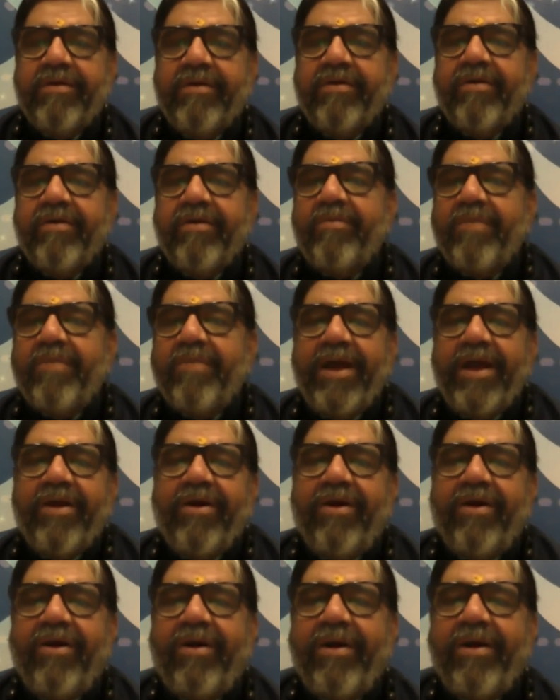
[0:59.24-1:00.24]
Oh my
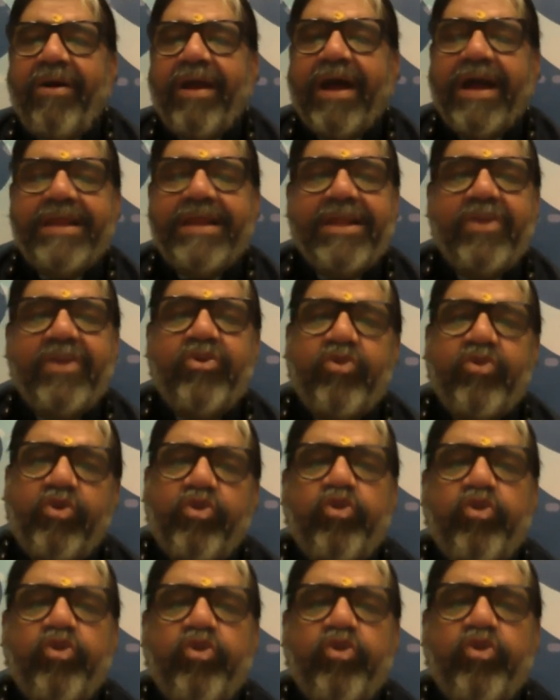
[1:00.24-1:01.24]
God, I think you
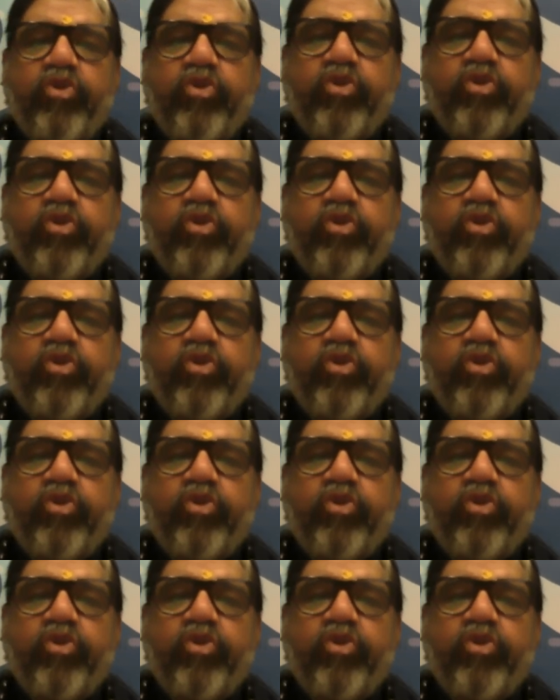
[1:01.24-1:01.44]
know, heard